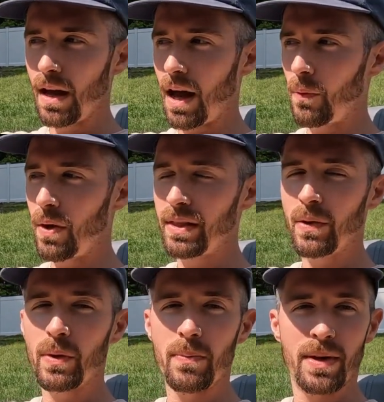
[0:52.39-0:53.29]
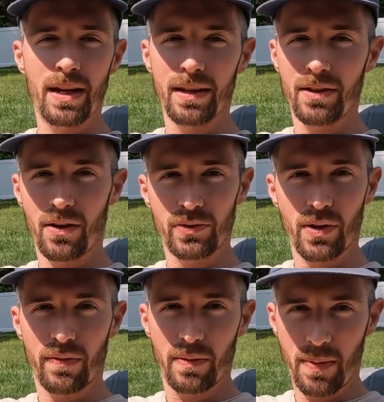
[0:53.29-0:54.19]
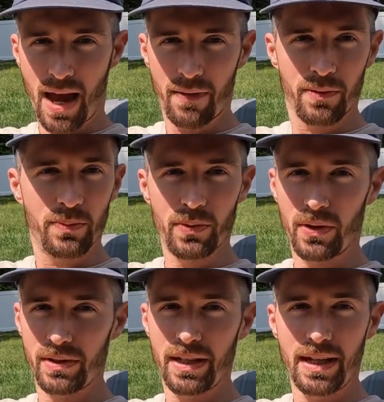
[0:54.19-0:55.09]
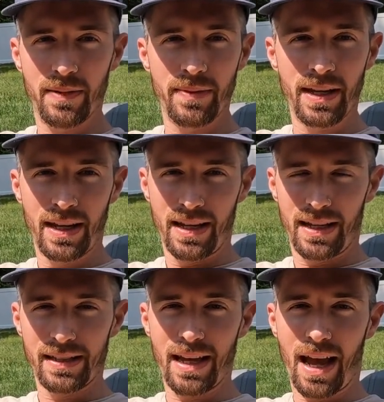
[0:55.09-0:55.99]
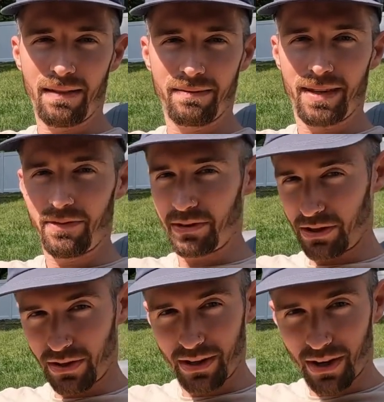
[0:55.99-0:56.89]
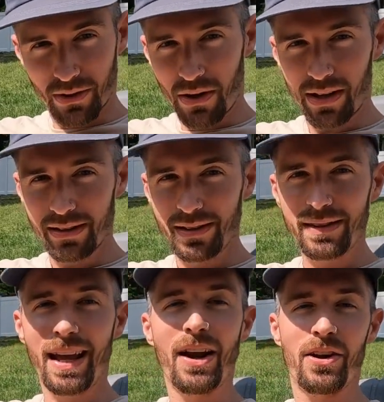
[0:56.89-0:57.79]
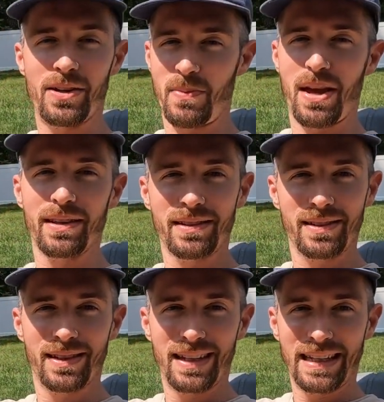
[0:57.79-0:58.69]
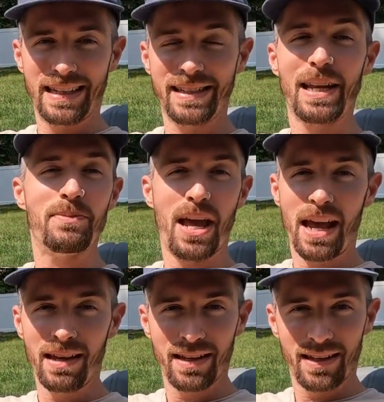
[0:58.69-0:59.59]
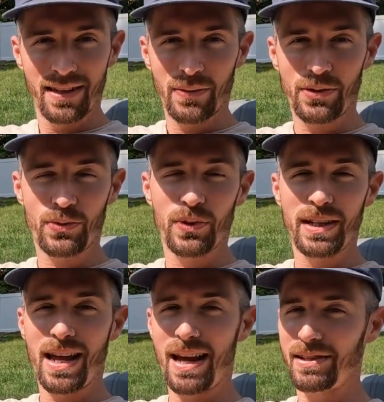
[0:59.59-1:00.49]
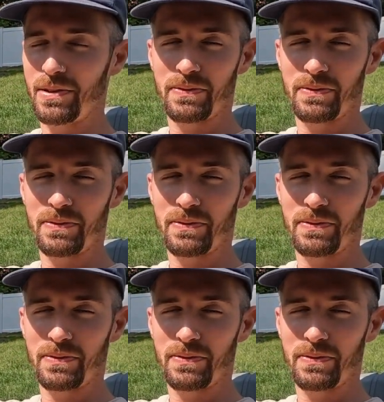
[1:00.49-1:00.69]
One thing we immediately noticed right off the bat with Bruno's team is that they returned our calls and our emails the same day, which is really nice. You